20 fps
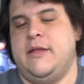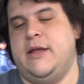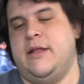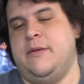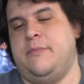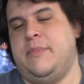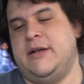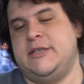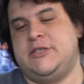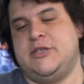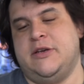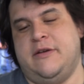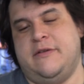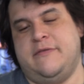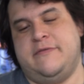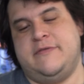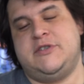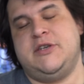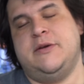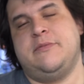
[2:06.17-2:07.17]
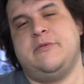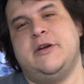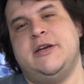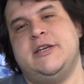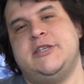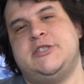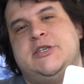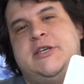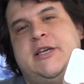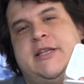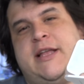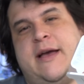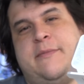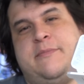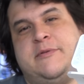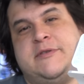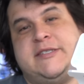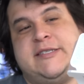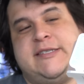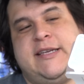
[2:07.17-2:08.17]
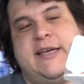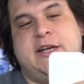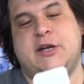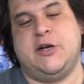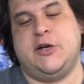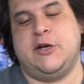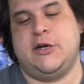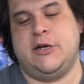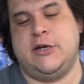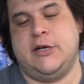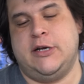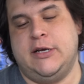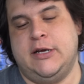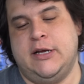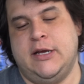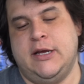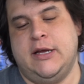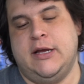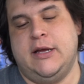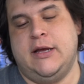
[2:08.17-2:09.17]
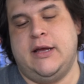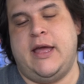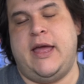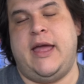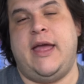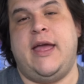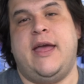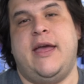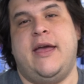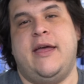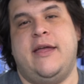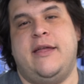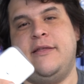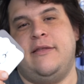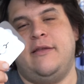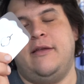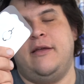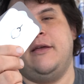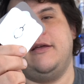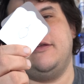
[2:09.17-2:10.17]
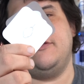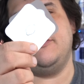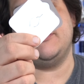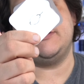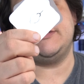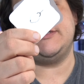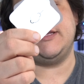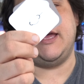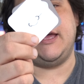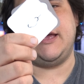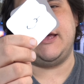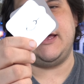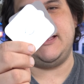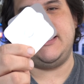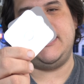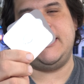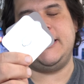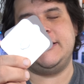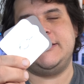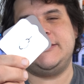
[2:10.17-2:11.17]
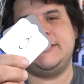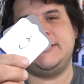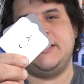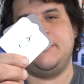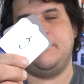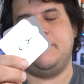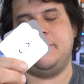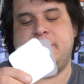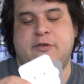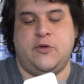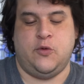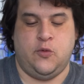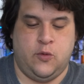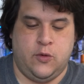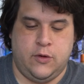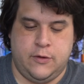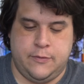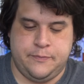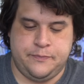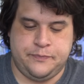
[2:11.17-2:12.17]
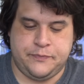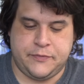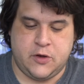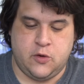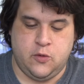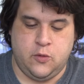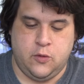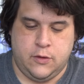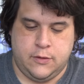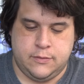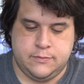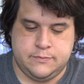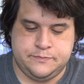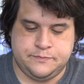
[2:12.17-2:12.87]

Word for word: Then a bunch of gibberish, an Apple sticker, and it looks like a SIM tool. Cool.